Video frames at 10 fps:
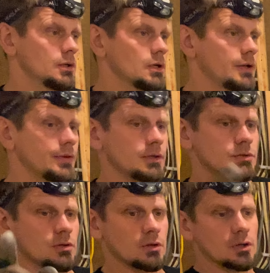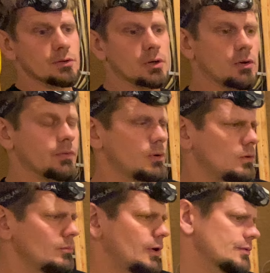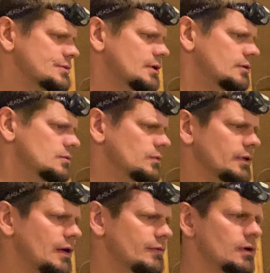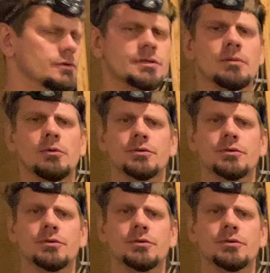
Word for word: and then to the other area of the home, I was like really having a hard time